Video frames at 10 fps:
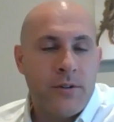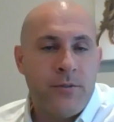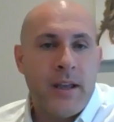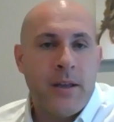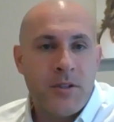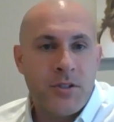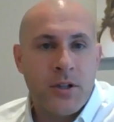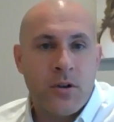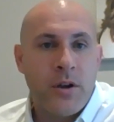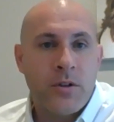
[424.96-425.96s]
their families in
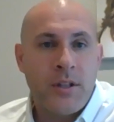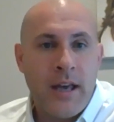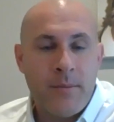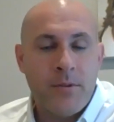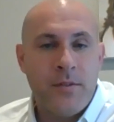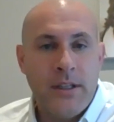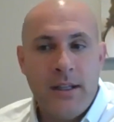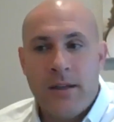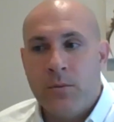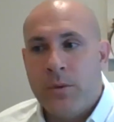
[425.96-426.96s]
a critical time of
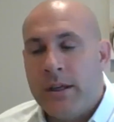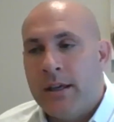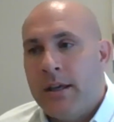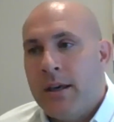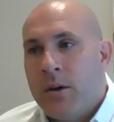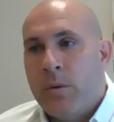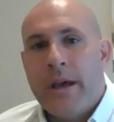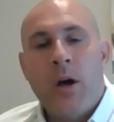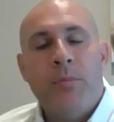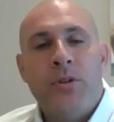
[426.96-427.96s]
need, and we
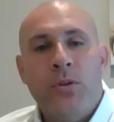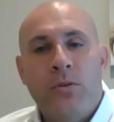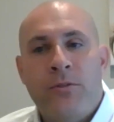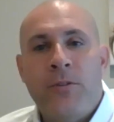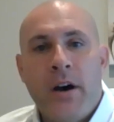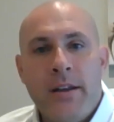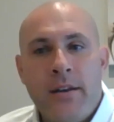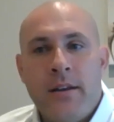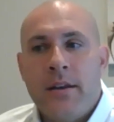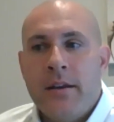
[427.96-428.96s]
help to
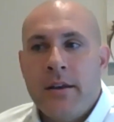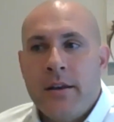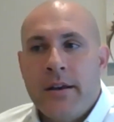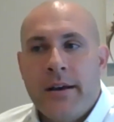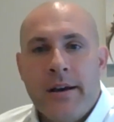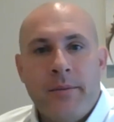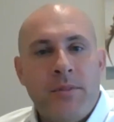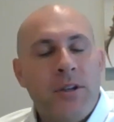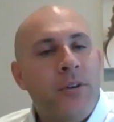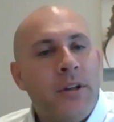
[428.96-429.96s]
fund
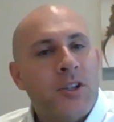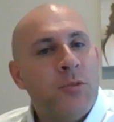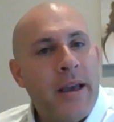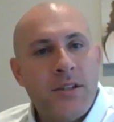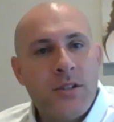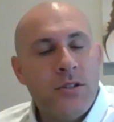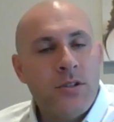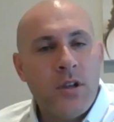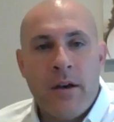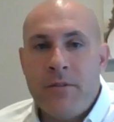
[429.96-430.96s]
different
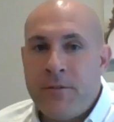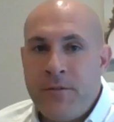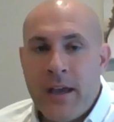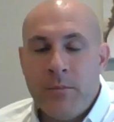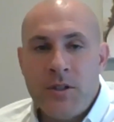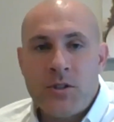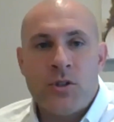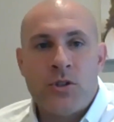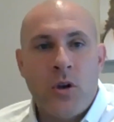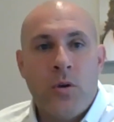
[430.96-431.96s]
expenses of the
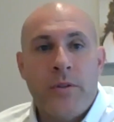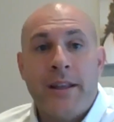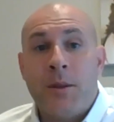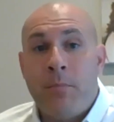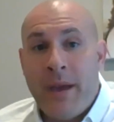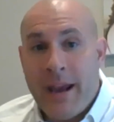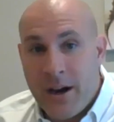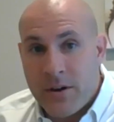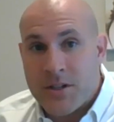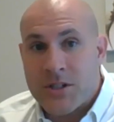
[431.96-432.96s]
families so that the
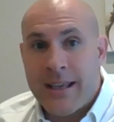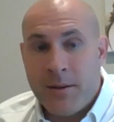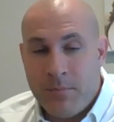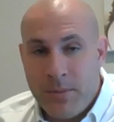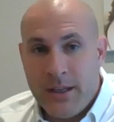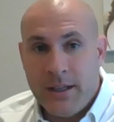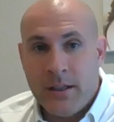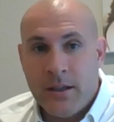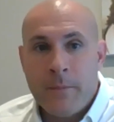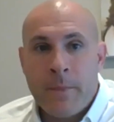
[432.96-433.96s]
parents can
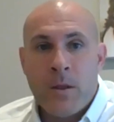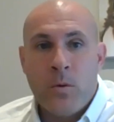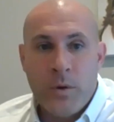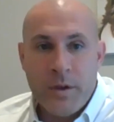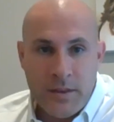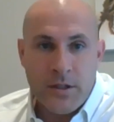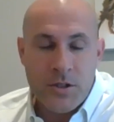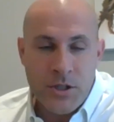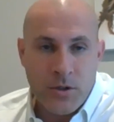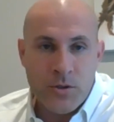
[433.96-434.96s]
be with their
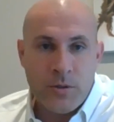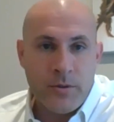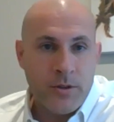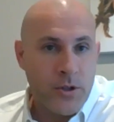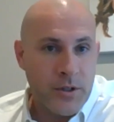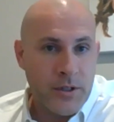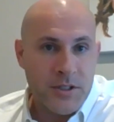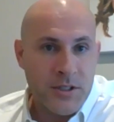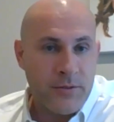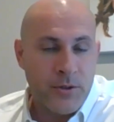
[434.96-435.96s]
children during
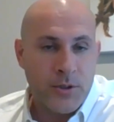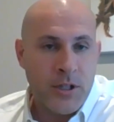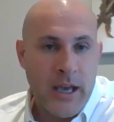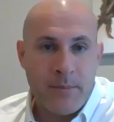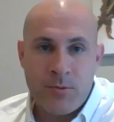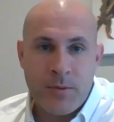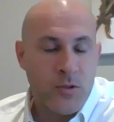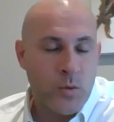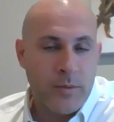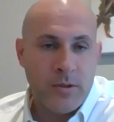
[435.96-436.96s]
these difficult times,
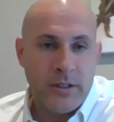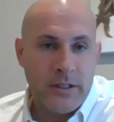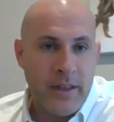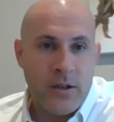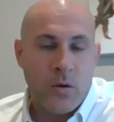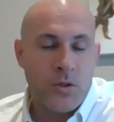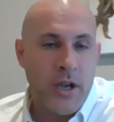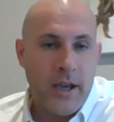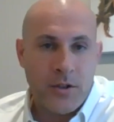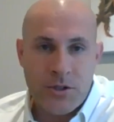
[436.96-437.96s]
because we believe that no
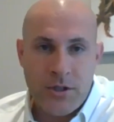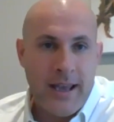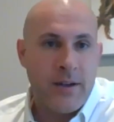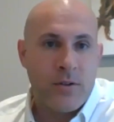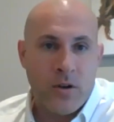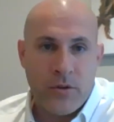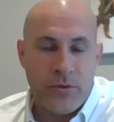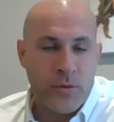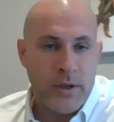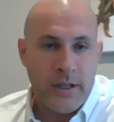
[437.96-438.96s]
child should ever go
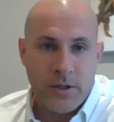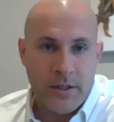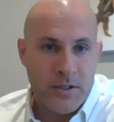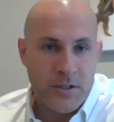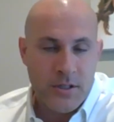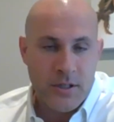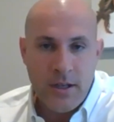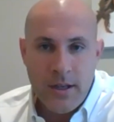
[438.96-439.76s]
through an illness